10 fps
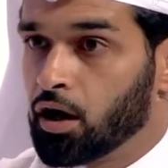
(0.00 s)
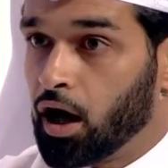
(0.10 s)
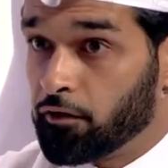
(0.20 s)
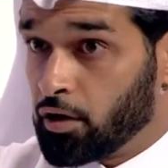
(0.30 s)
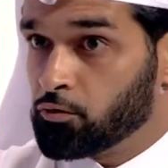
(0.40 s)

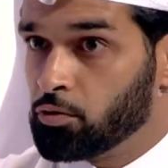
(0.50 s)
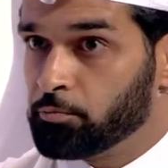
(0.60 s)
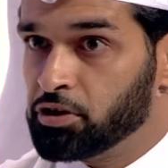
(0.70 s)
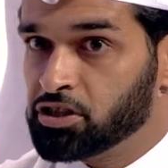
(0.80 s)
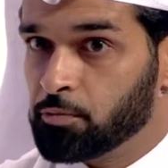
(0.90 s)
I've come to
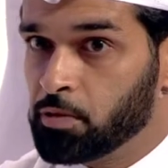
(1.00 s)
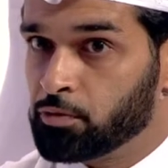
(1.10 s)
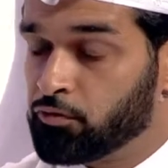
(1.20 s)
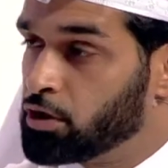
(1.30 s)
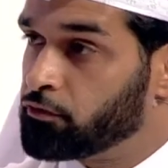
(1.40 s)
appreciate
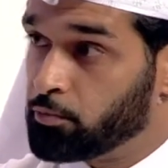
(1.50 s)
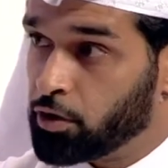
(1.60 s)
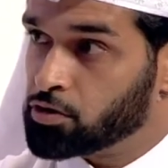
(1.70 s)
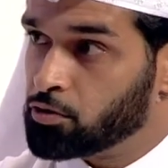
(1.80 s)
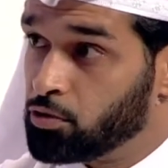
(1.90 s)
people from different
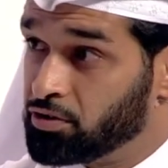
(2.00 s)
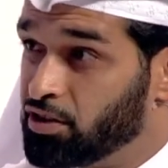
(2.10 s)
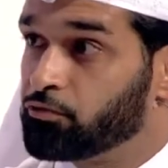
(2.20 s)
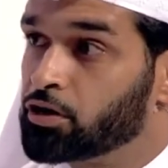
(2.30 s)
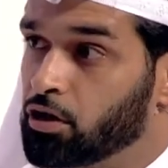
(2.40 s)
parts of the world and
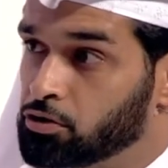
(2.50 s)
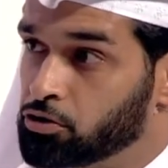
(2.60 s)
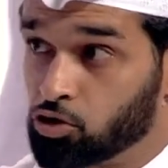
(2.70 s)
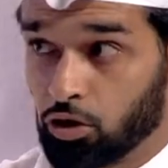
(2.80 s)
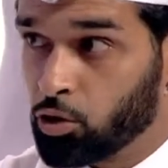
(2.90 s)
different
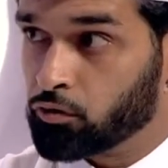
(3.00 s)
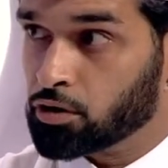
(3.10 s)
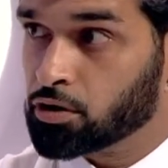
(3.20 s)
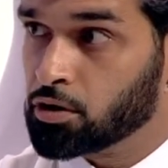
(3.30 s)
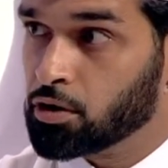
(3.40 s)
cultures all over.
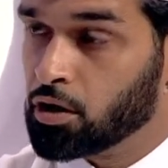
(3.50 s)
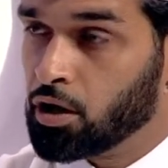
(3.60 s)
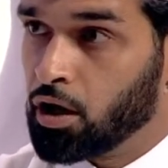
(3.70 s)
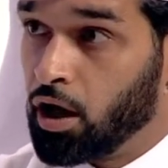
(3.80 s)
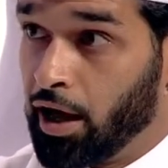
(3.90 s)

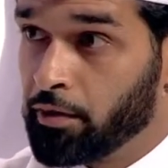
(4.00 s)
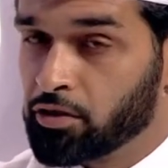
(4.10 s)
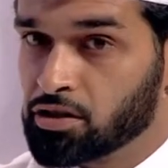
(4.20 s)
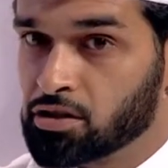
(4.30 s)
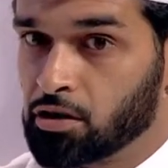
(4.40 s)
And
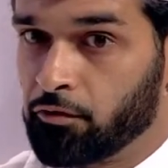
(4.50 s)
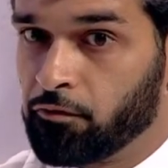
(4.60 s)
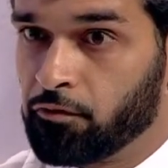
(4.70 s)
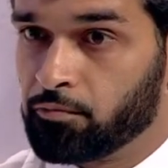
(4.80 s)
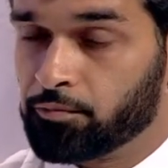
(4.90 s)
there's
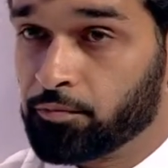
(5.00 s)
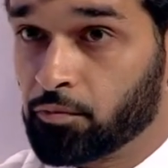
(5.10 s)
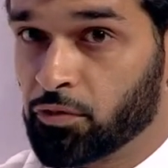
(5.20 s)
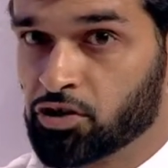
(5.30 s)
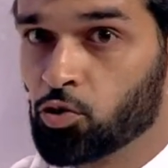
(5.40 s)

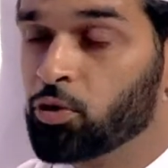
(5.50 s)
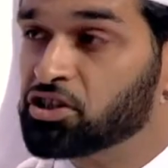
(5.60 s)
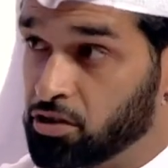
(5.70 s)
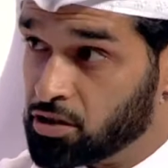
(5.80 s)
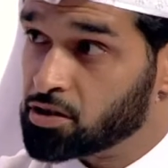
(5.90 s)
a
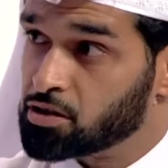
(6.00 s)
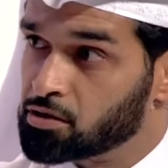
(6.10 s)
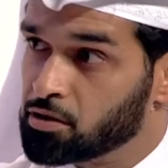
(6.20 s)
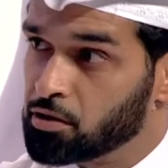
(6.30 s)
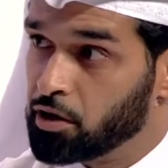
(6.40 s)
richness
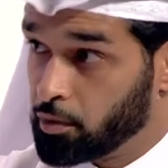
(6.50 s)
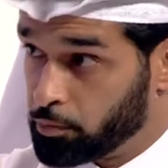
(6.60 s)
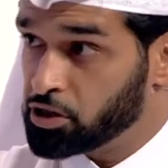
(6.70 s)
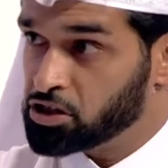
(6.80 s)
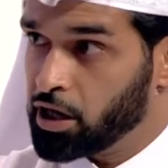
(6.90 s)
in
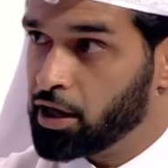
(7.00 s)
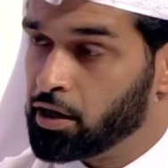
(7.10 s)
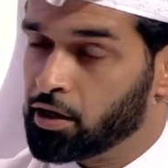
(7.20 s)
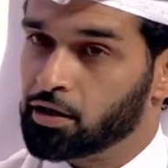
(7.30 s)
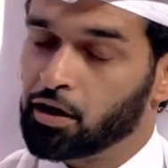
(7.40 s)

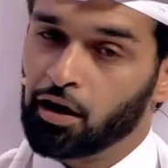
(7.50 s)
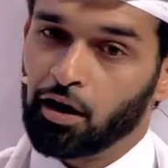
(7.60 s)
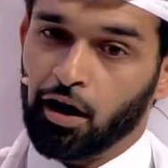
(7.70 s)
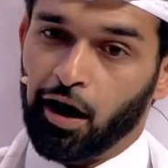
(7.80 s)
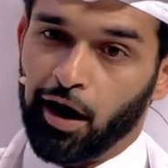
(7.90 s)
appreciating
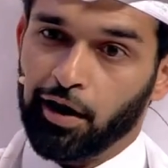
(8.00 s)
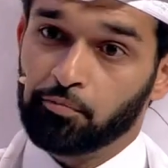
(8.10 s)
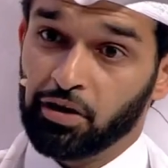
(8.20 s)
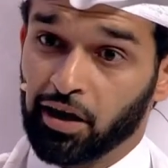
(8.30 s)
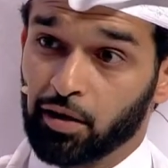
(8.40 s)
and
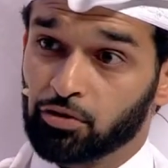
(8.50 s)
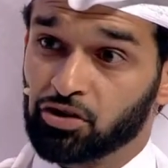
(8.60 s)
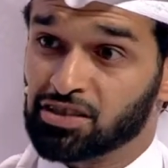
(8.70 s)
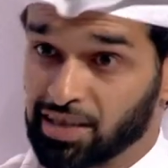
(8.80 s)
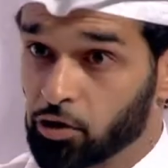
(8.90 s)
being able to
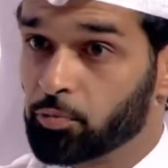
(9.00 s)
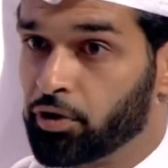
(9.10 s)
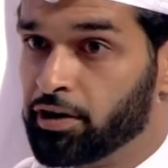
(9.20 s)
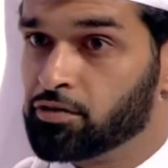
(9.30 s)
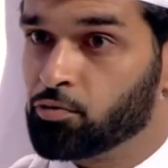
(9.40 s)

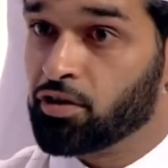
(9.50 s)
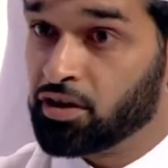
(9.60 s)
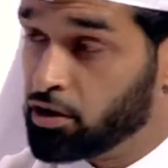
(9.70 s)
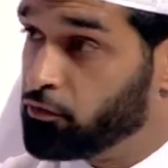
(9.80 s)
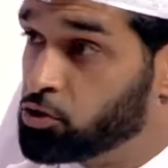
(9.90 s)
celebrate with an
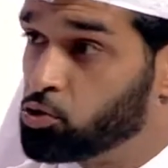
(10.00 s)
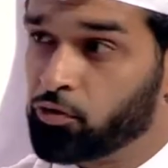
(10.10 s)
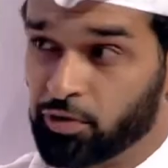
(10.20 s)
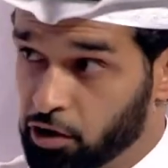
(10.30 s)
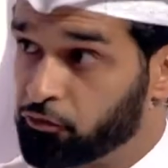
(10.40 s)
individual
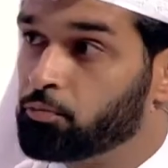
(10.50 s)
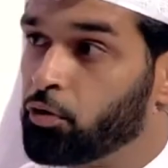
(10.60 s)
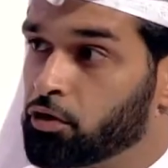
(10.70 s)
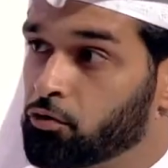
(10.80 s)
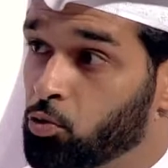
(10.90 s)
from a different
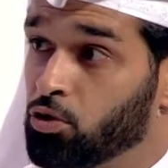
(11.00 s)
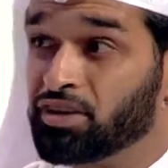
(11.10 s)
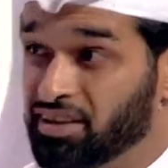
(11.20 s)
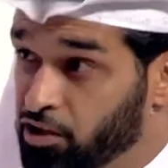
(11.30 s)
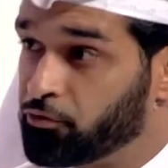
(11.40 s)
part of the world
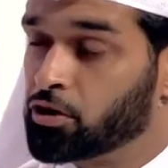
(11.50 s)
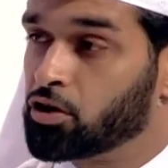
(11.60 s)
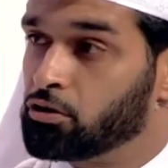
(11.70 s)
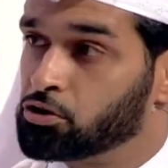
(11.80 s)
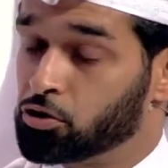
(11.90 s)
and a different
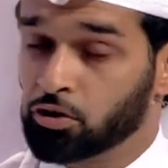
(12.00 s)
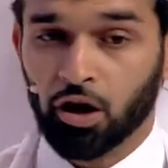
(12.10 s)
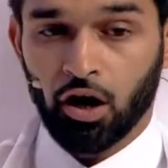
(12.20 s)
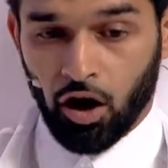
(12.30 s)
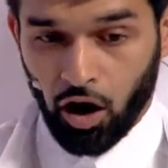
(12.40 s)
culture
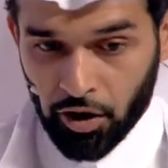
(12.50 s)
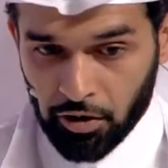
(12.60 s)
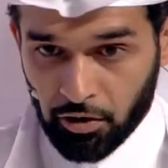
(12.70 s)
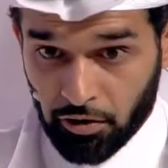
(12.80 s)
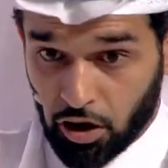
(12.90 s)

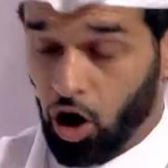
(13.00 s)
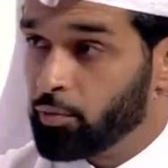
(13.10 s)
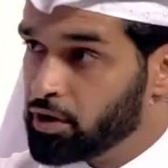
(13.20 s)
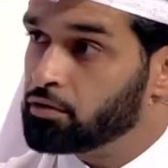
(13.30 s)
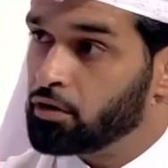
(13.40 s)
on a
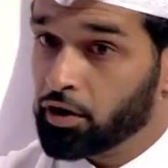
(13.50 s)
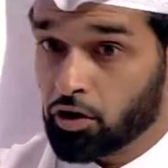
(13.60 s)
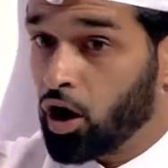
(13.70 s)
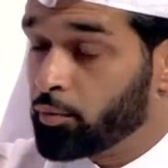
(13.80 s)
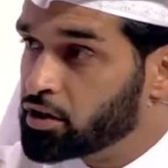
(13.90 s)

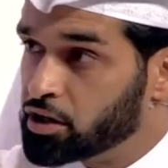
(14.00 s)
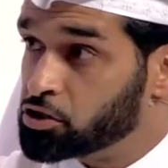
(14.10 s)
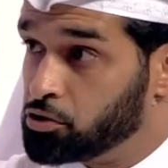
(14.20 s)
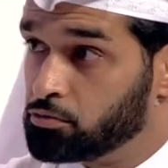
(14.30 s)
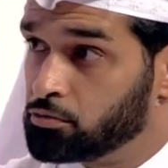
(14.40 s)
common
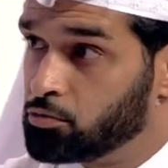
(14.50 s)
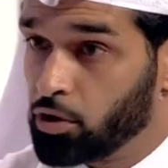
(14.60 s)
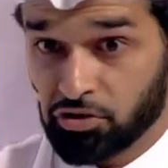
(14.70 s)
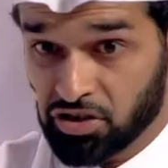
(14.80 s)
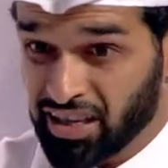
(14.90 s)
issue,
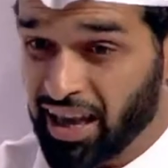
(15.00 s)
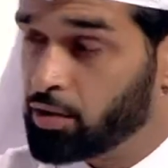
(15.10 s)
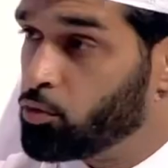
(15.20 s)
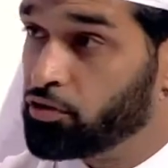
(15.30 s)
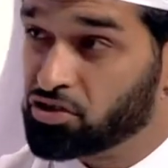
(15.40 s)
whether it's a
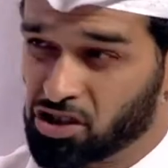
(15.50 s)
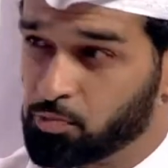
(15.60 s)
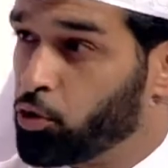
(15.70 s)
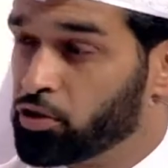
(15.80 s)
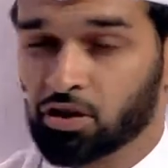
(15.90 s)
game, whether it's a
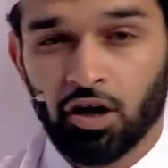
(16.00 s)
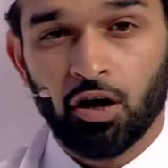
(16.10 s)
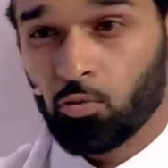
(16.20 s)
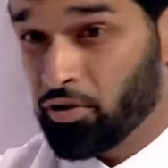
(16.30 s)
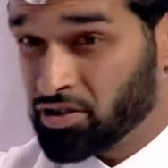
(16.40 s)
sport,
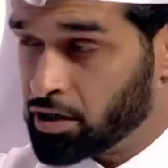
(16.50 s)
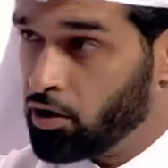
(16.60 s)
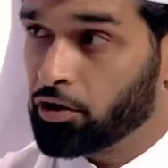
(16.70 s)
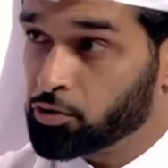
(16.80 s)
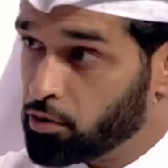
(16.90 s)
whether it's an
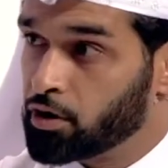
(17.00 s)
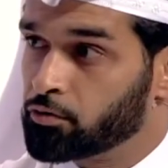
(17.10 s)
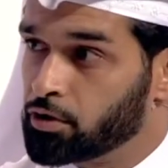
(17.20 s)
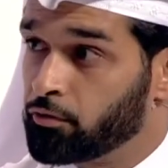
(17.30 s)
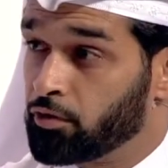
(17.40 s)
art, whether
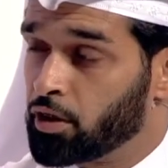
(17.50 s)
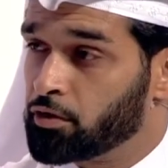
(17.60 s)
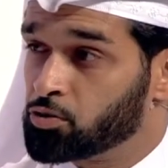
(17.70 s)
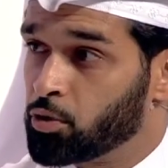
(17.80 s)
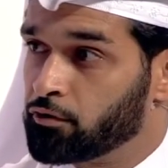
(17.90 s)

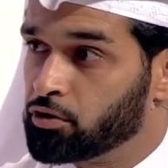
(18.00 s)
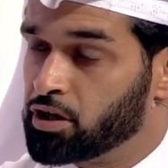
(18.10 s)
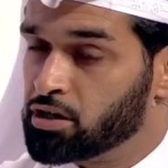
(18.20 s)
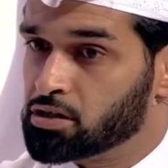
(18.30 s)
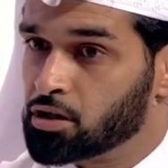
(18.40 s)
it's whatever it
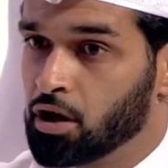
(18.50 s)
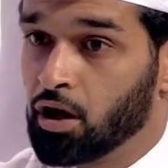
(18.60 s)
is.